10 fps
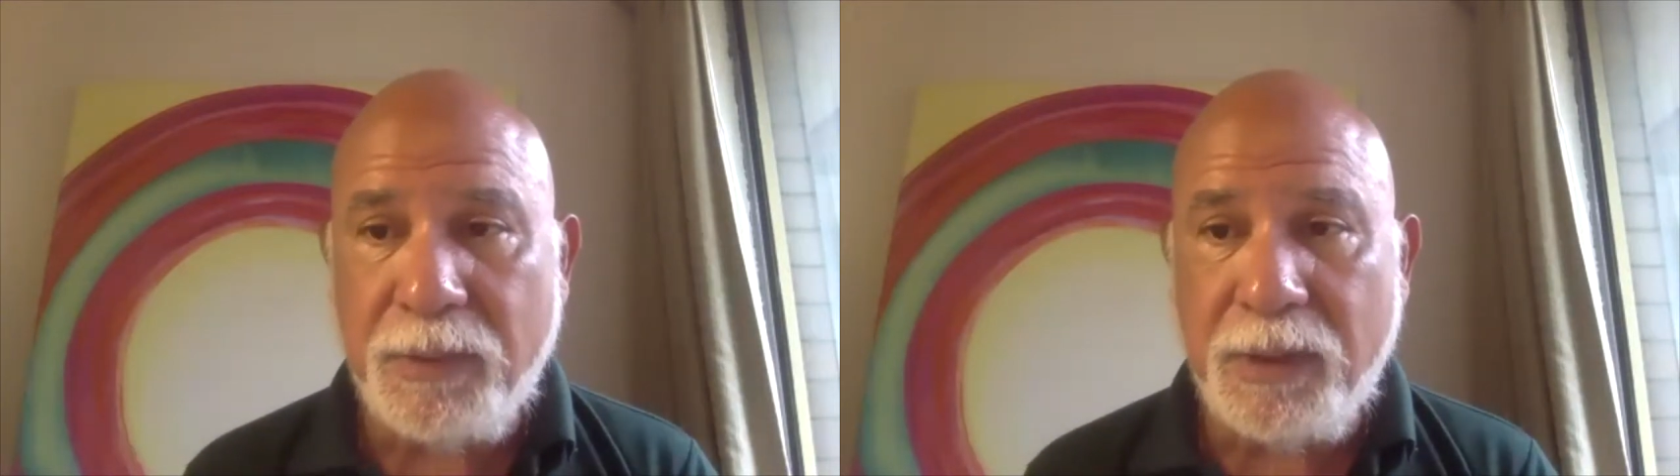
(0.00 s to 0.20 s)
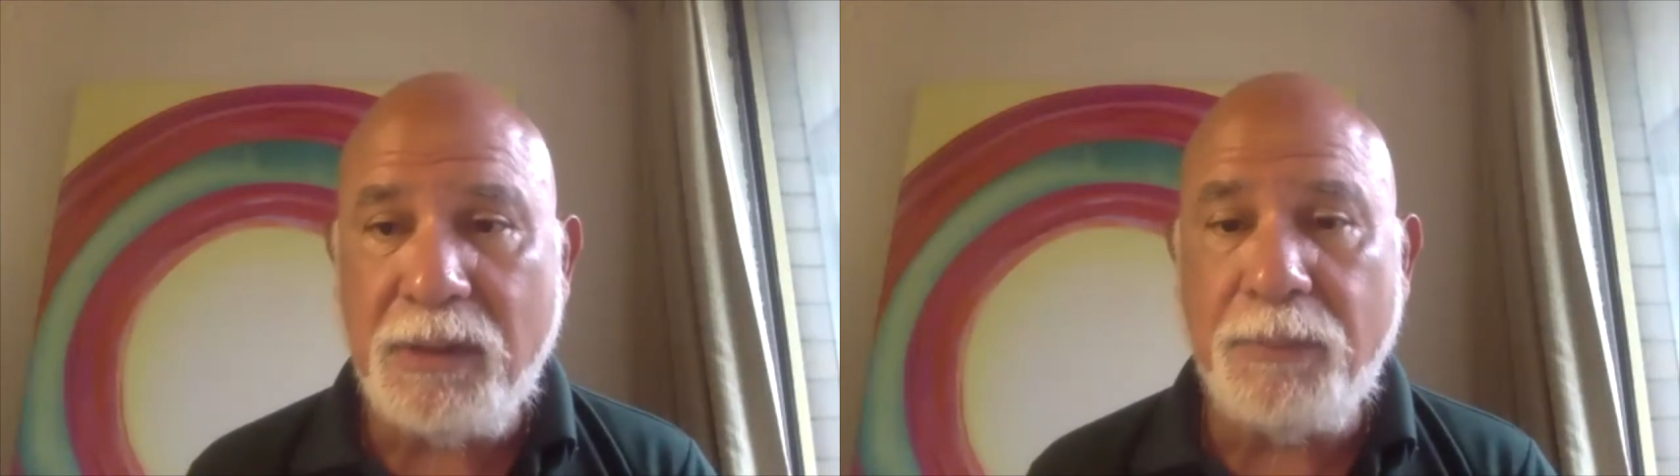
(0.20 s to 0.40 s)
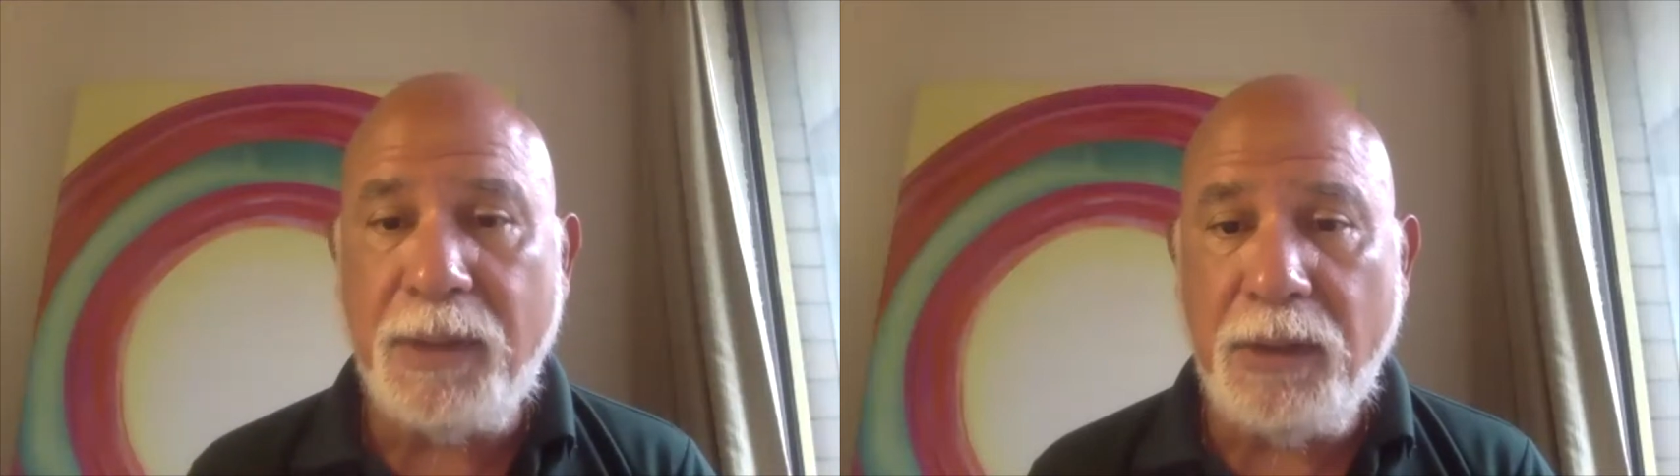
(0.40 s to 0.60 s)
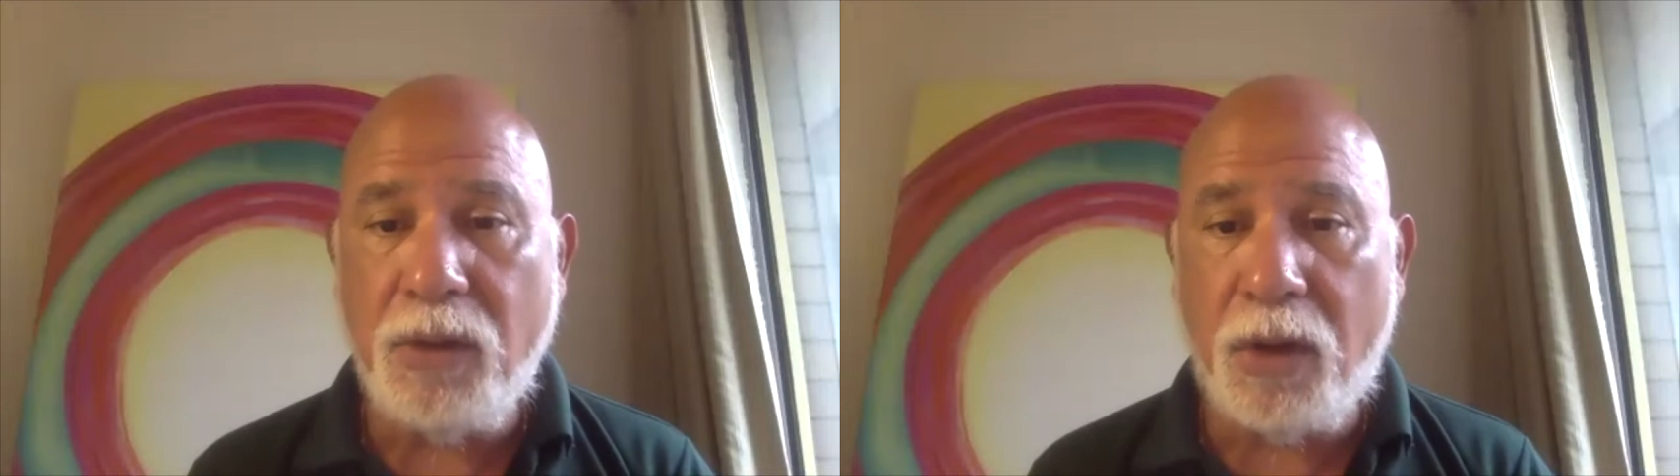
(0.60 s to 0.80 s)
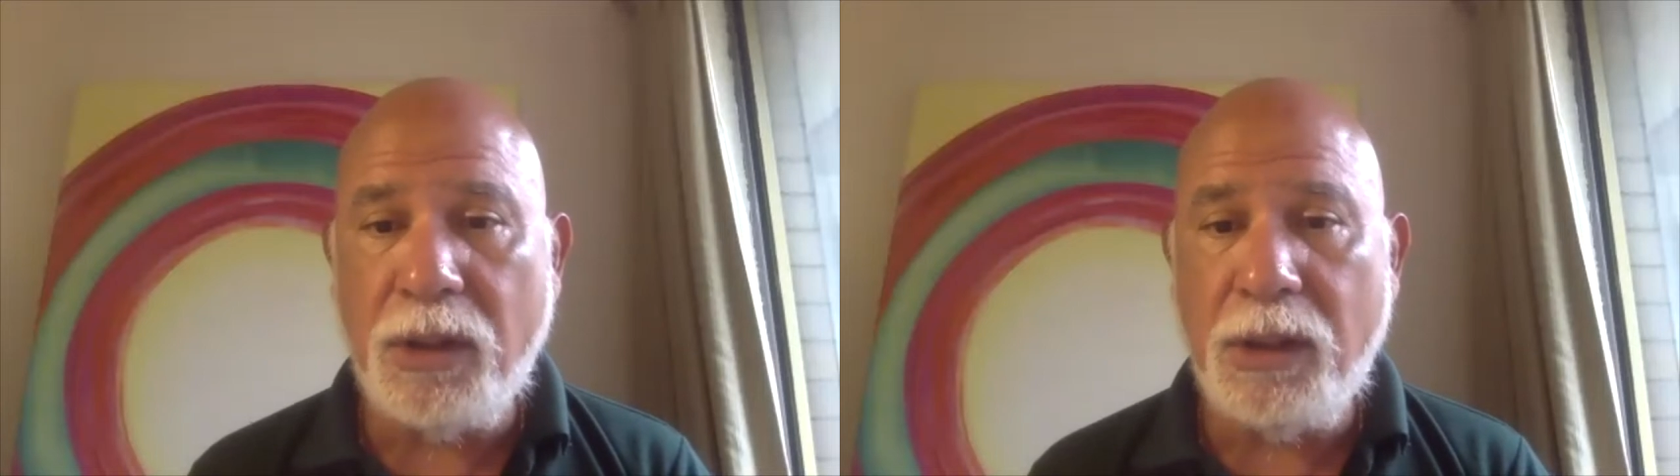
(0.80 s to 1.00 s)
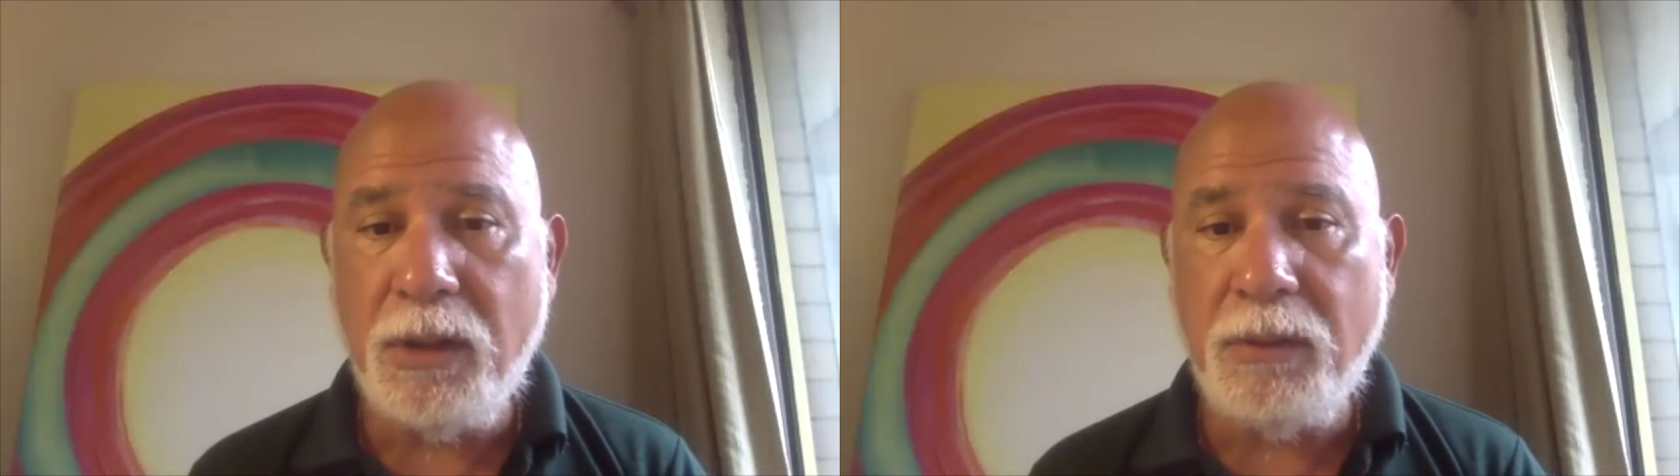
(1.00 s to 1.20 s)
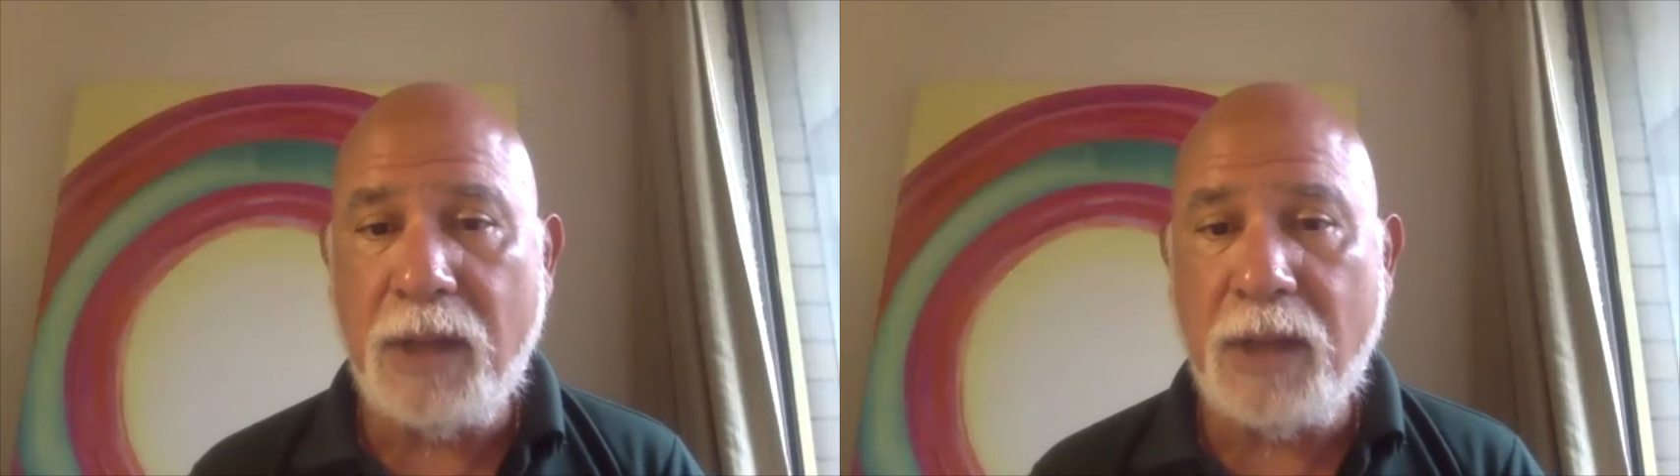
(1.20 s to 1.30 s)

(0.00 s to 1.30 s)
is being done in